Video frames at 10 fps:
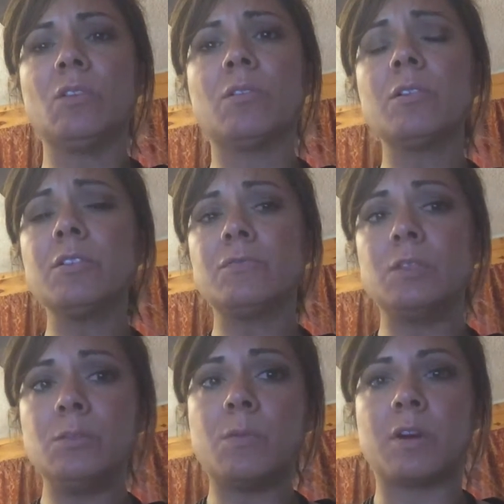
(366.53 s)
or if
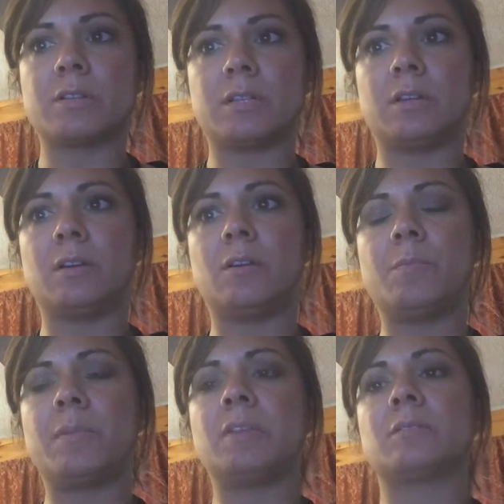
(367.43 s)
you want to
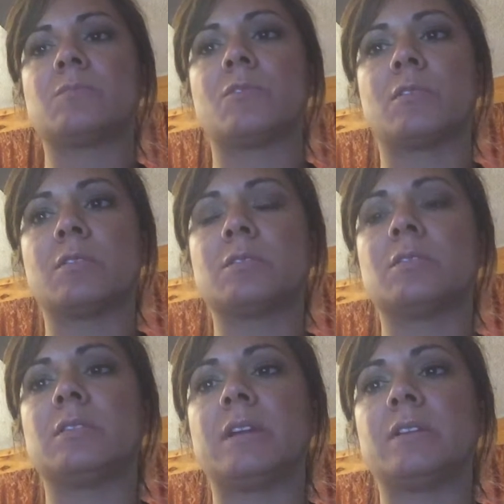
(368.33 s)
help, more
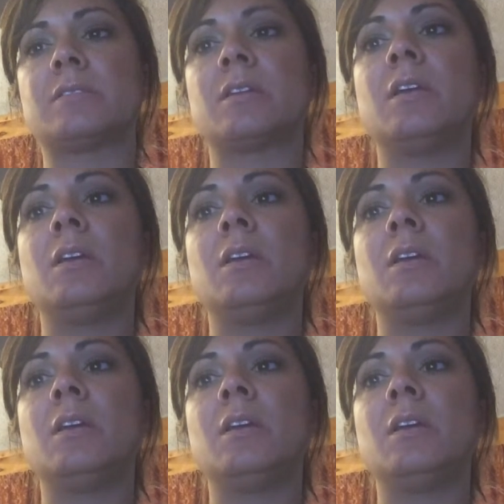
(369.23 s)
or less,